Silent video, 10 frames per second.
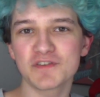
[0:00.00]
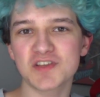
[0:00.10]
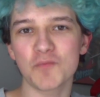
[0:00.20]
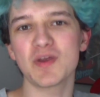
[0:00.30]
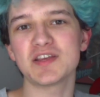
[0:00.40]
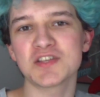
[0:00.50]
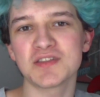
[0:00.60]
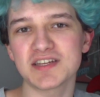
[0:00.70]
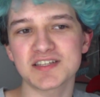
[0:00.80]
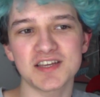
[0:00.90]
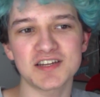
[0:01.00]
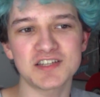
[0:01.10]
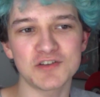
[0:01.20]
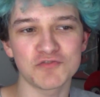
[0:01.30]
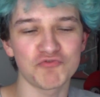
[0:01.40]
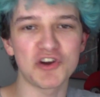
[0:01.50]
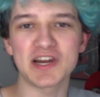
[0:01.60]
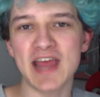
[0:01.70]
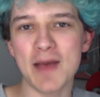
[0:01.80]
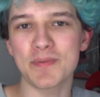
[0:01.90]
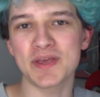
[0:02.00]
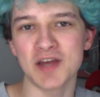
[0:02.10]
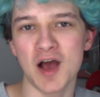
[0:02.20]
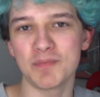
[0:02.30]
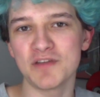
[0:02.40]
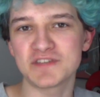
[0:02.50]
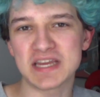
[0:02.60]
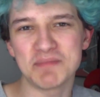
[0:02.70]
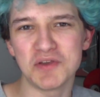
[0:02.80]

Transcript: for some reason they decided to use really happy and uplifting